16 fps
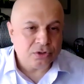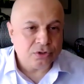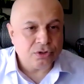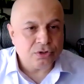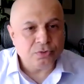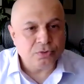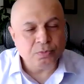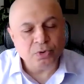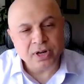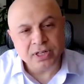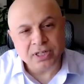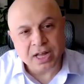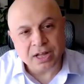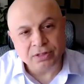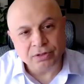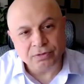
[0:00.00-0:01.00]
So just
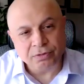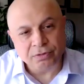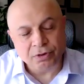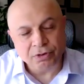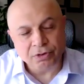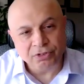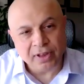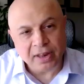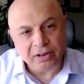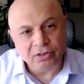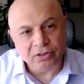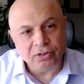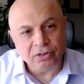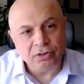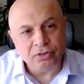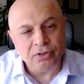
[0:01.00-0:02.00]
break down the first
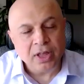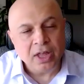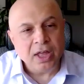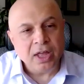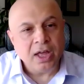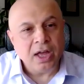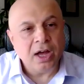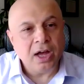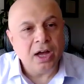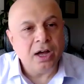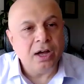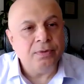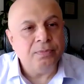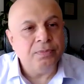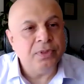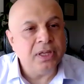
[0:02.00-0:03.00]
sentence.
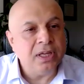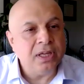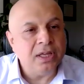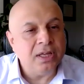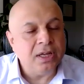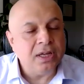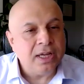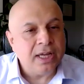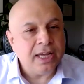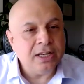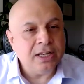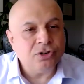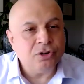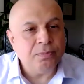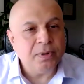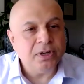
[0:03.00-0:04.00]
The
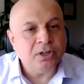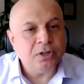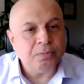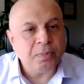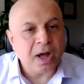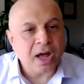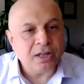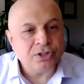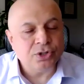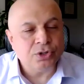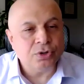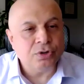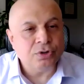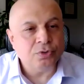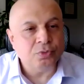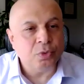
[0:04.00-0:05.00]
intermittent
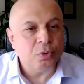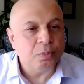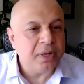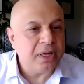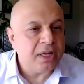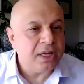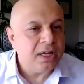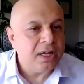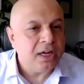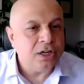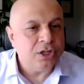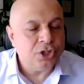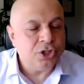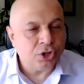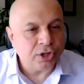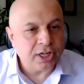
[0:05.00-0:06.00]
postures would be
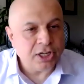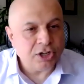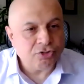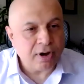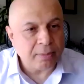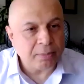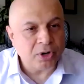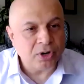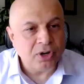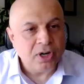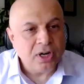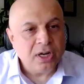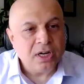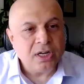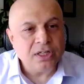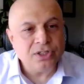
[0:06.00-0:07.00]
a jerky
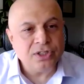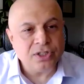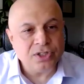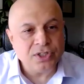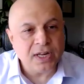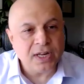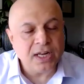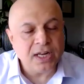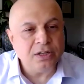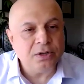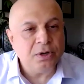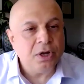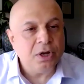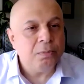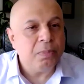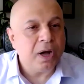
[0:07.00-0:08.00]
tremor. A
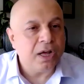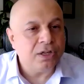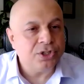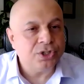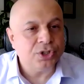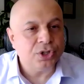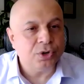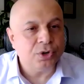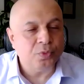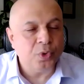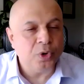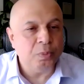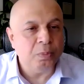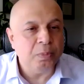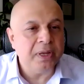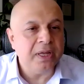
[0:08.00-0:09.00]
sustained posture
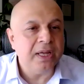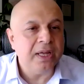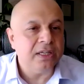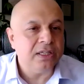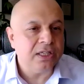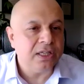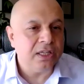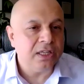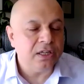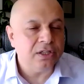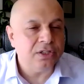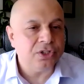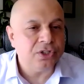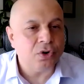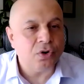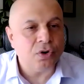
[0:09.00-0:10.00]
would be a
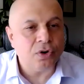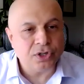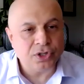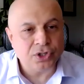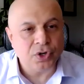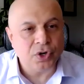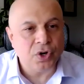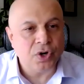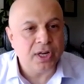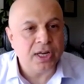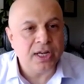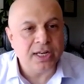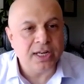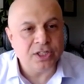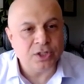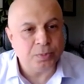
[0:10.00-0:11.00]
tilt or a turn
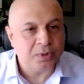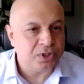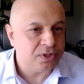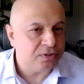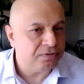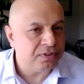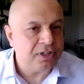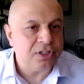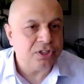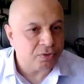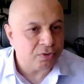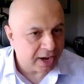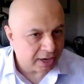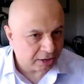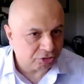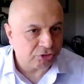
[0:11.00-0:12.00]
in a specific
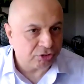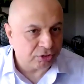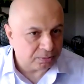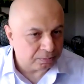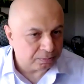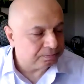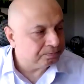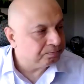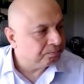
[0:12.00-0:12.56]
direction.